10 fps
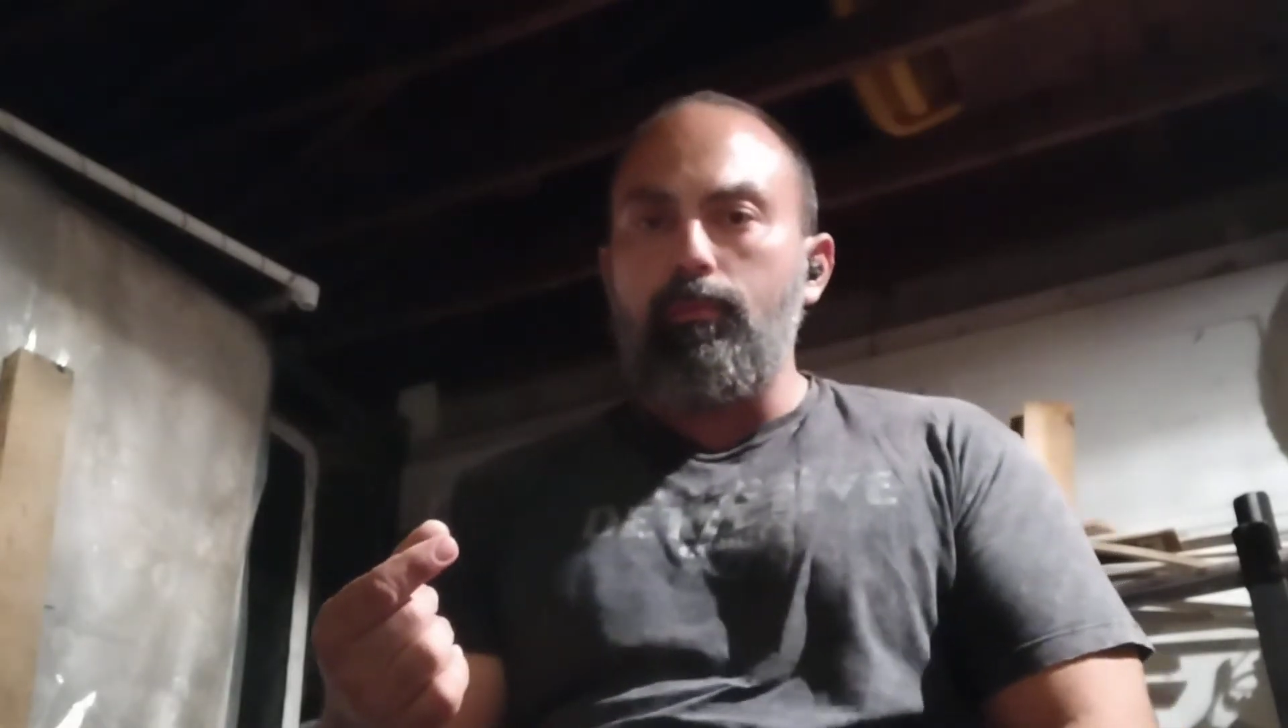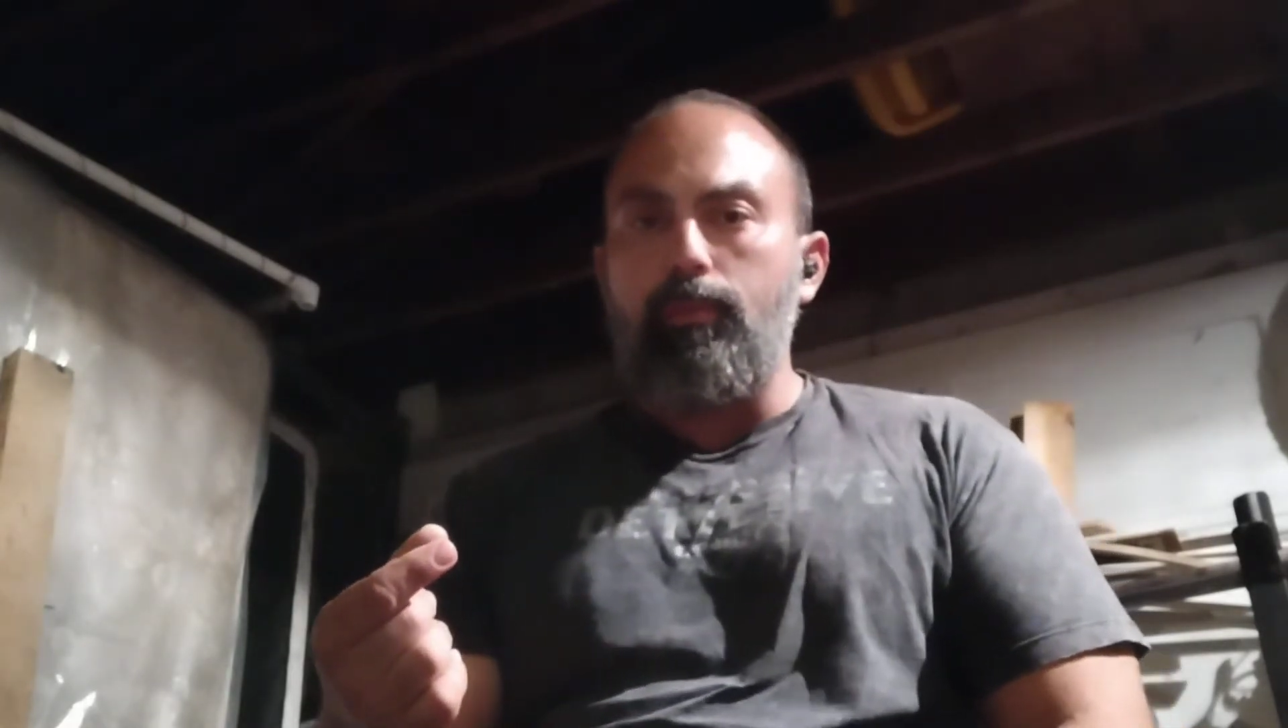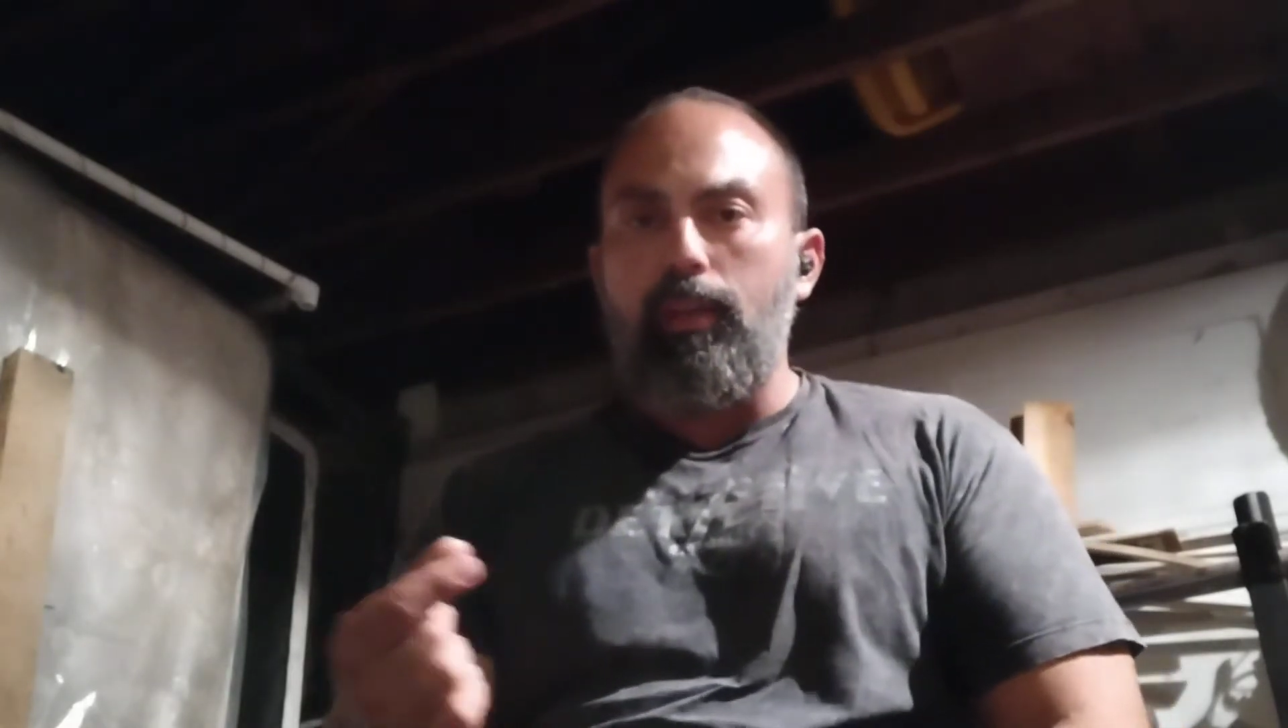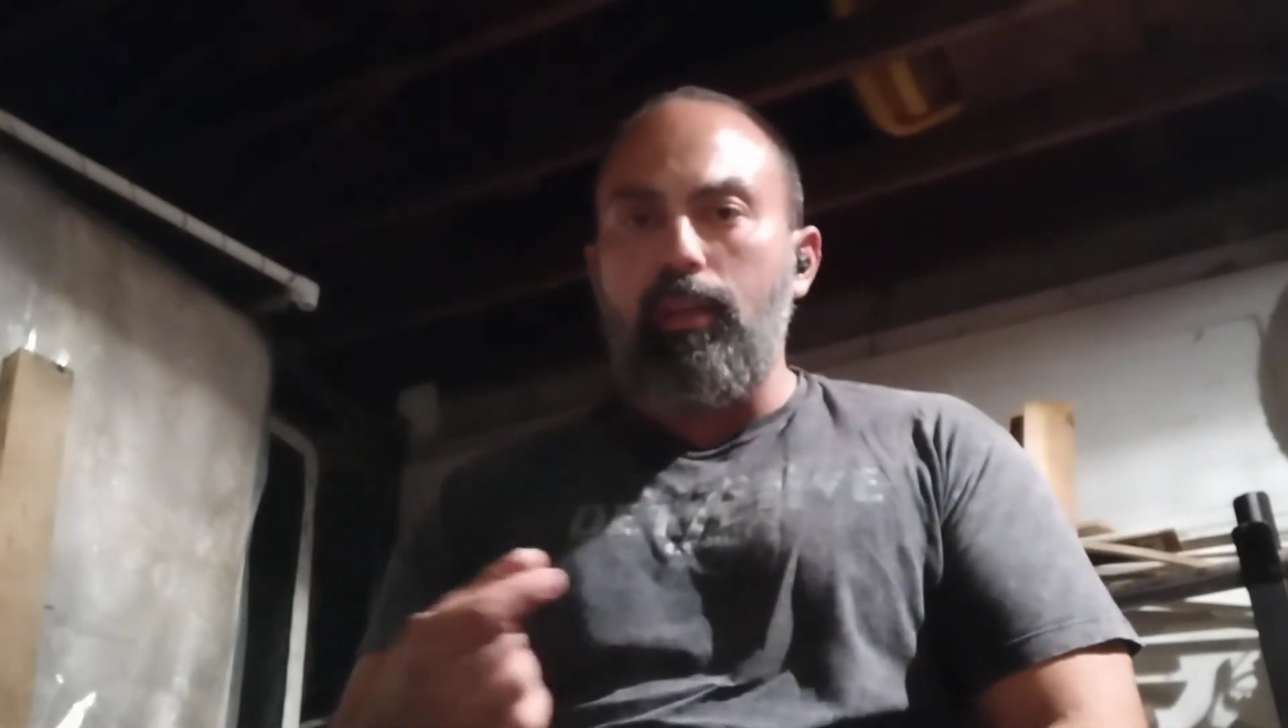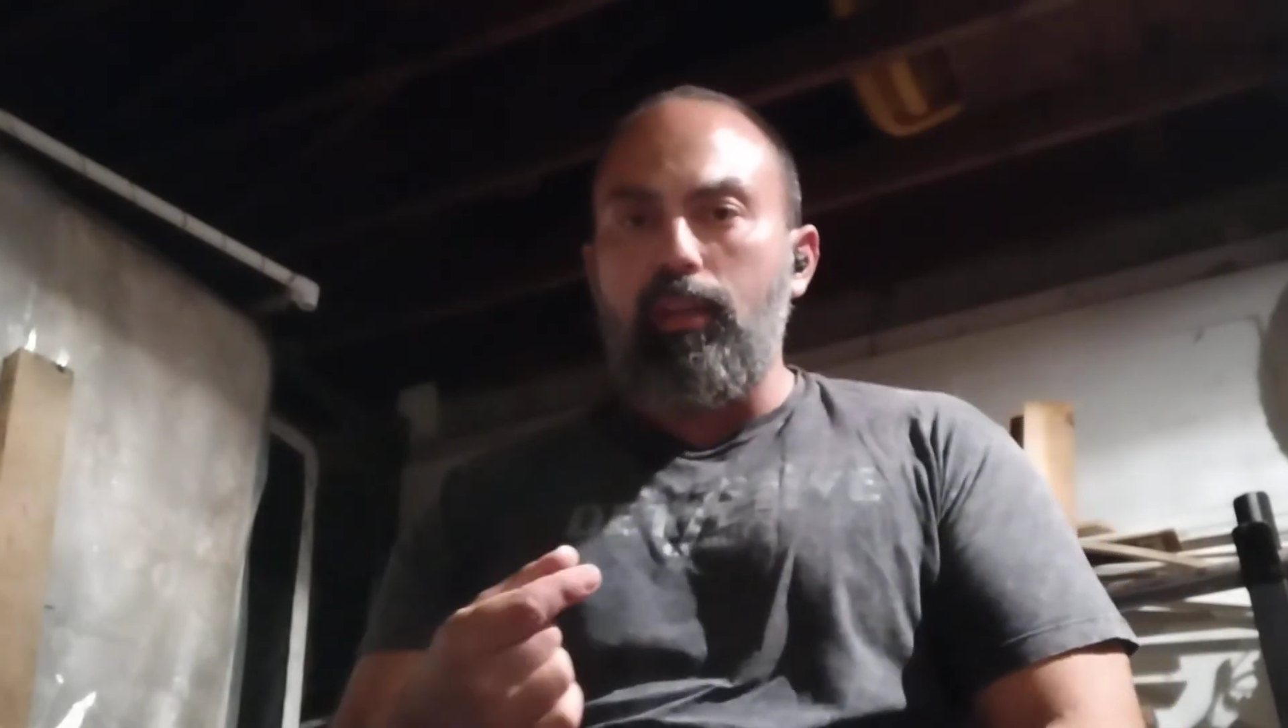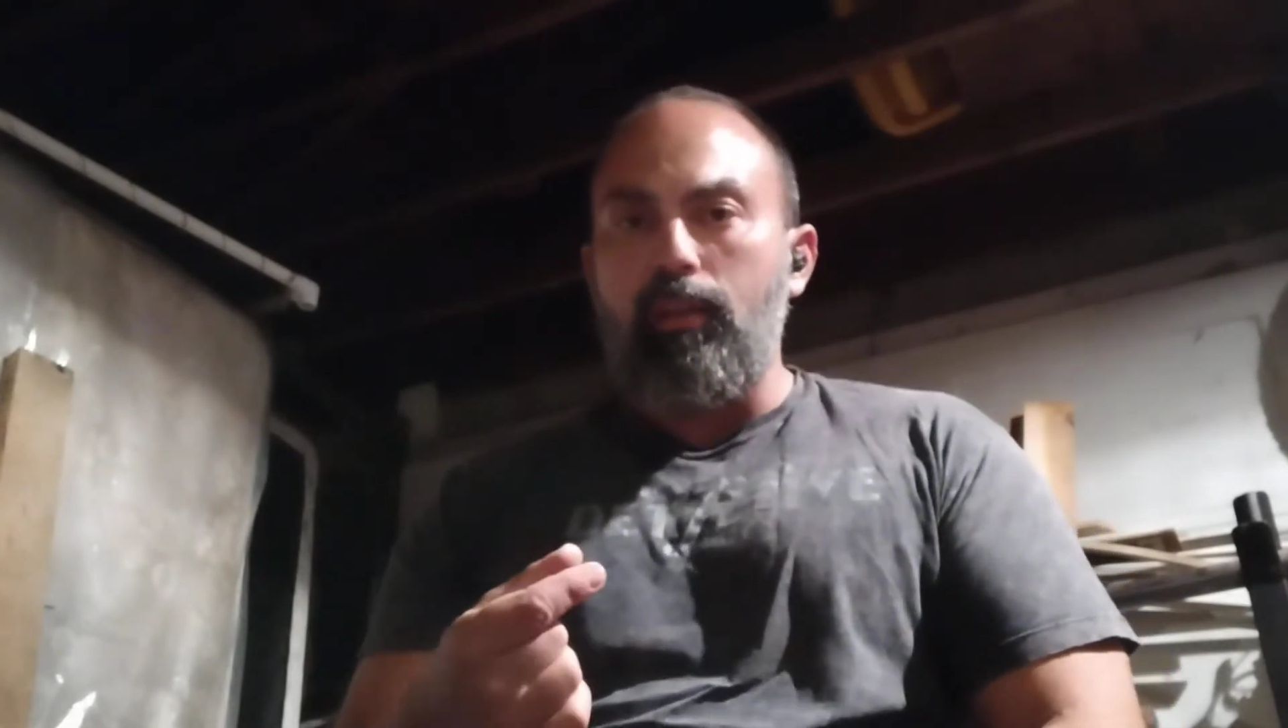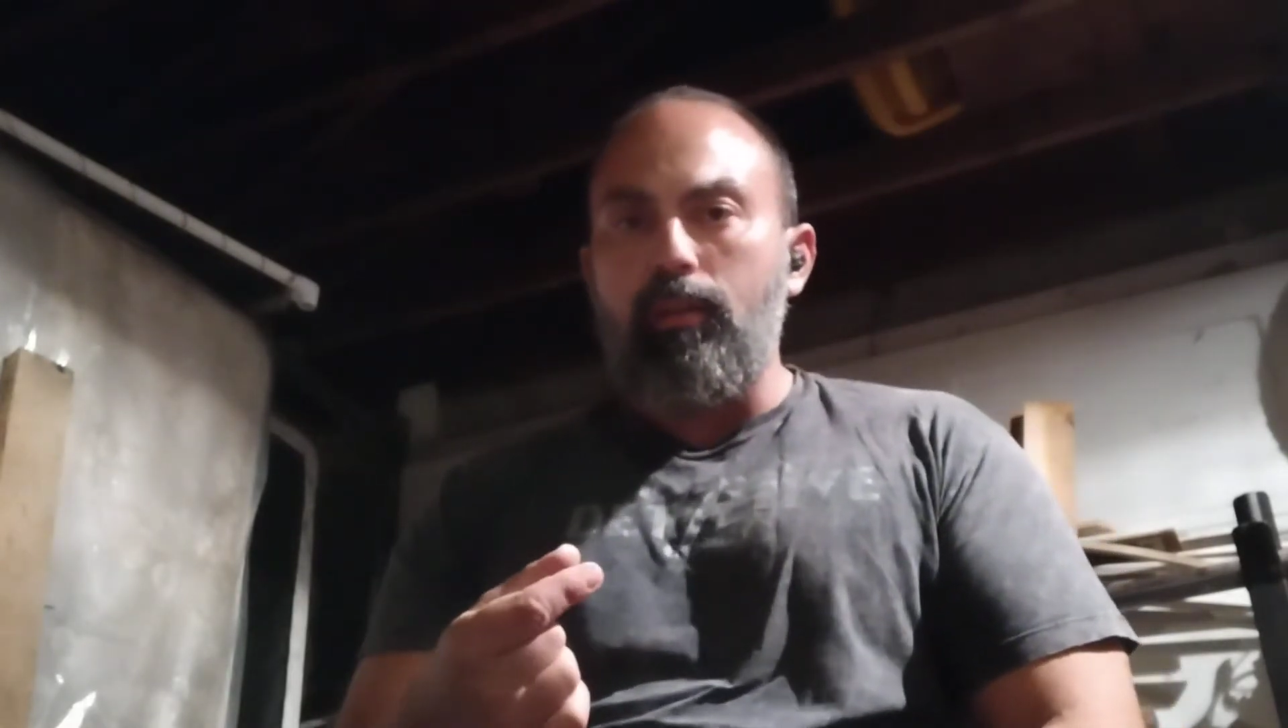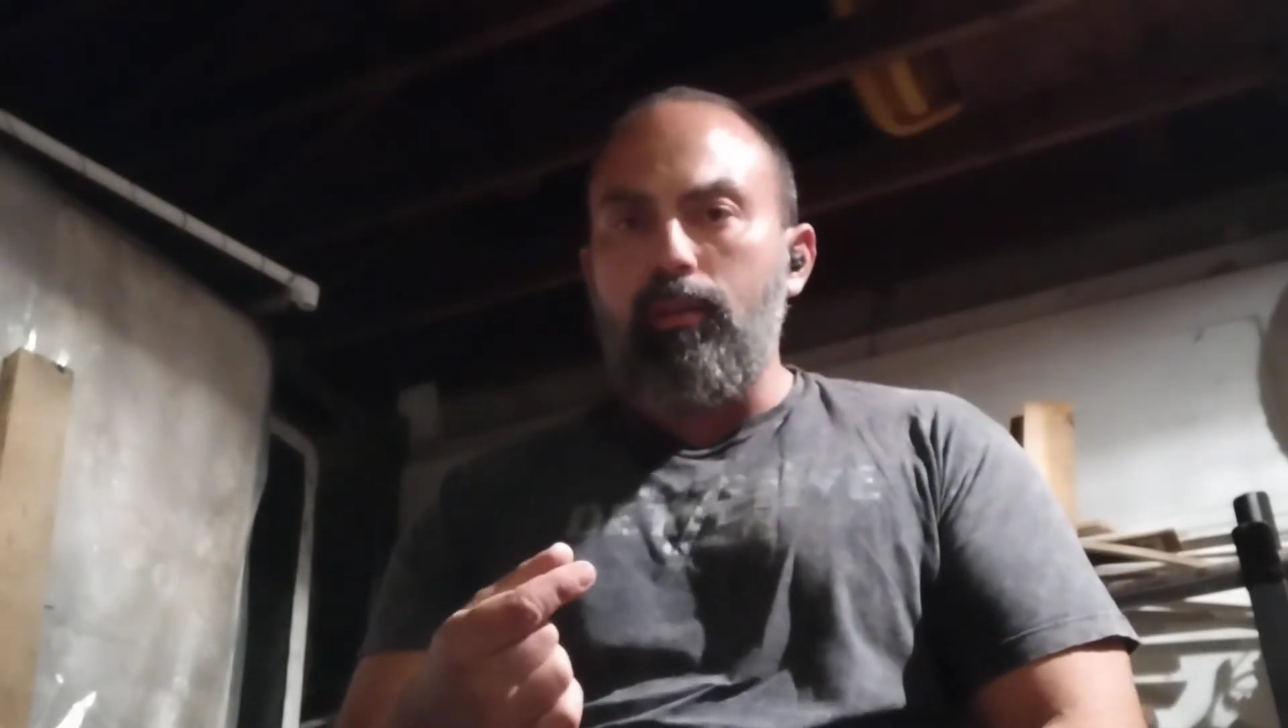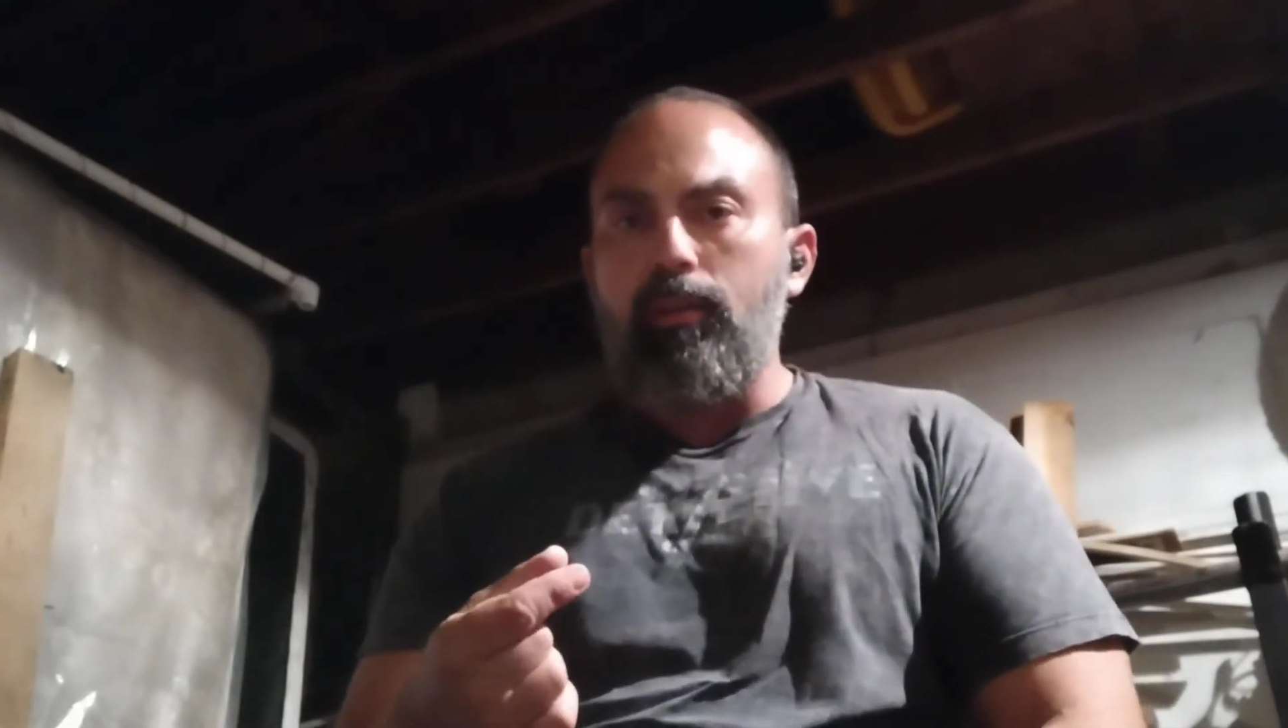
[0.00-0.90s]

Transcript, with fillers: be